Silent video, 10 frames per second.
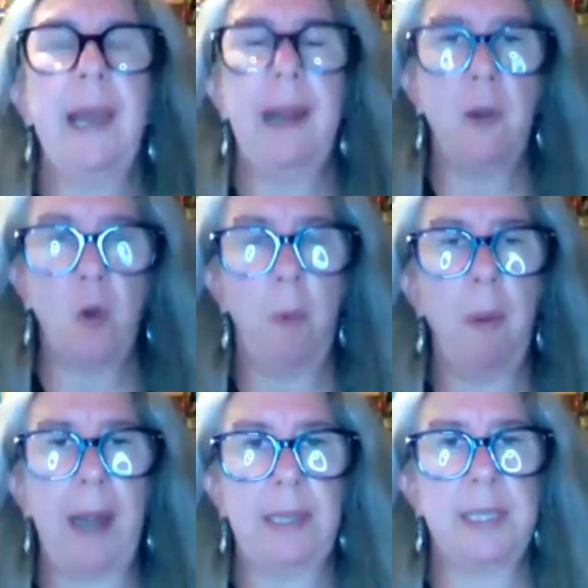at outdoor
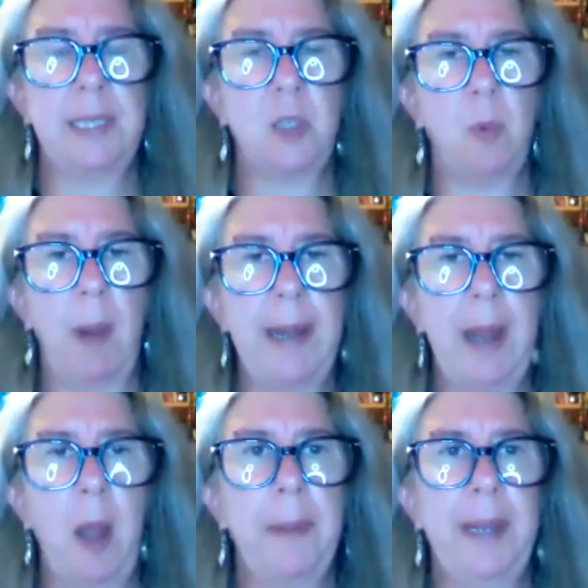practices right
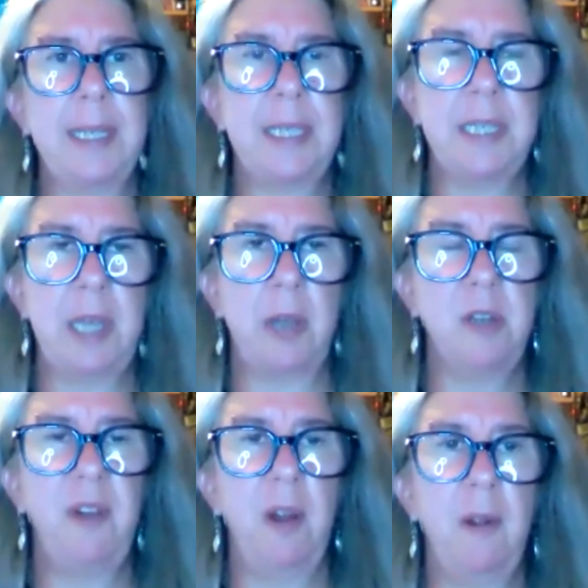now because the
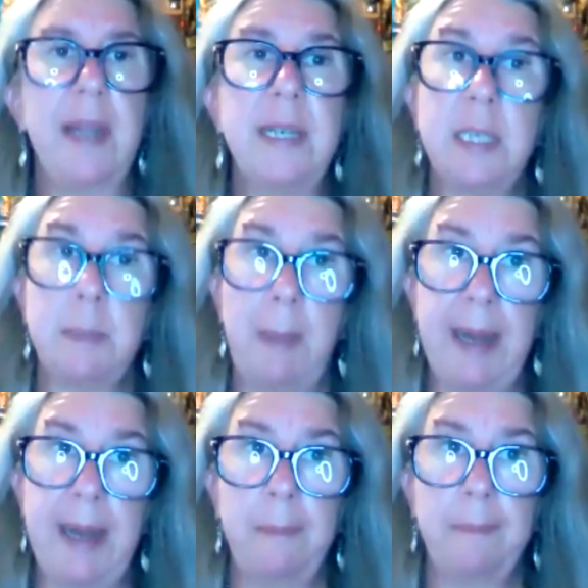Delta variant is
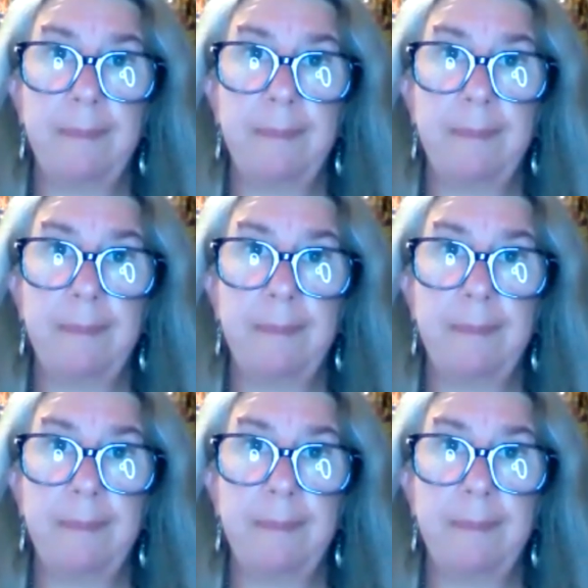mighty.